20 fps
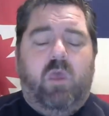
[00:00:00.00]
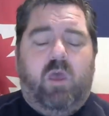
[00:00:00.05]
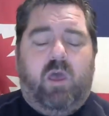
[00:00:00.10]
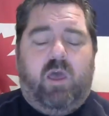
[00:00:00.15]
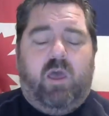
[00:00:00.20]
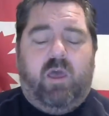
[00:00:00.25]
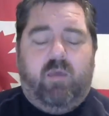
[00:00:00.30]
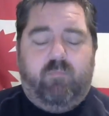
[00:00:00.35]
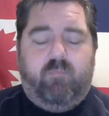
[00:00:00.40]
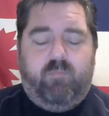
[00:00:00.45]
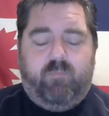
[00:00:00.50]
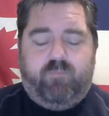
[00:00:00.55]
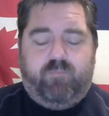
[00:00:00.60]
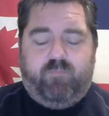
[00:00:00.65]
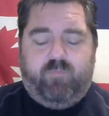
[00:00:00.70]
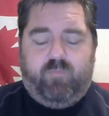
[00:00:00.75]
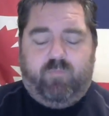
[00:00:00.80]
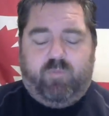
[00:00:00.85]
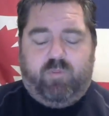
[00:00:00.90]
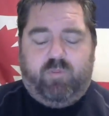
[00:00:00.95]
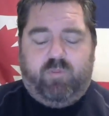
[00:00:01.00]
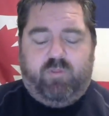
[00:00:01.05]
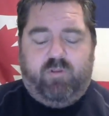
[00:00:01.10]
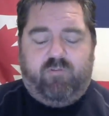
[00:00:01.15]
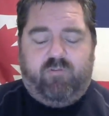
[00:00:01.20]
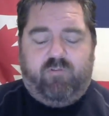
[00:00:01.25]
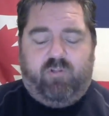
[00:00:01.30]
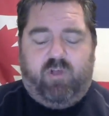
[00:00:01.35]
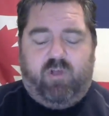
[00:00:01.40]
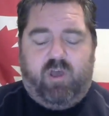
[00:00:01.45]
Um,
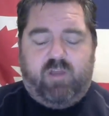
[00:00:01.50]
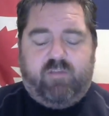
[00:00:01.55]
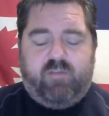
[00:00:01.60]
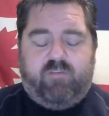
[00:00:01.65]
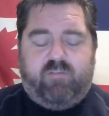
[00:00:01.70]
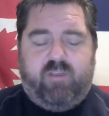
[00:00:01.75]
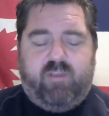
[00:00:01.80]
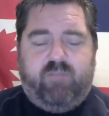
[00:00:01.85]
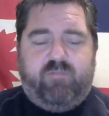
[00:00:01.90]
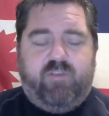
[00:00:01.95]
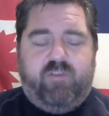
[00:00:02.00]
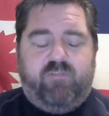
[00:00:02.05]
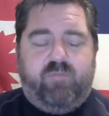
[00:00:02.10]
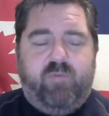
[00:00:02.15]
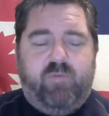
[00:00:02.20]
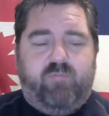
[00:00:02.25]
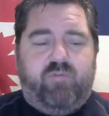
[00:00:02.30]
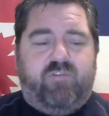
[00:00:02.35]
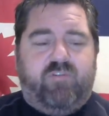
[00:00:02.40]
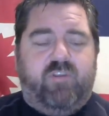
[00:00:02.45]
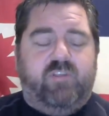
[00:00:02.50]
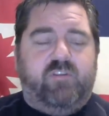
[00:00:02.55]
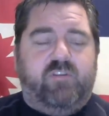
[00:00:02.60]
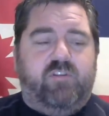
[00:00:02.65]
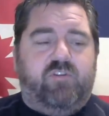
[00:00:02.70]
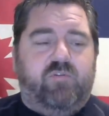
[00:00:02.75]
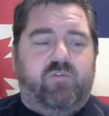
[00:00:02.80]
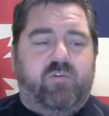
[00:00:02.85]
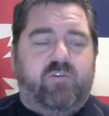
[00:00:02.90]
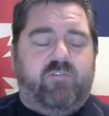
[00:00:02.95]
there's a lot of stuff that's been
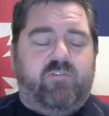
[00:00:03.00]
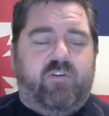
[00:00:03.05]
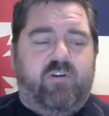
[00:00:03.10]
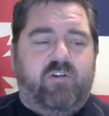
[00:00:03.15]
presented to us our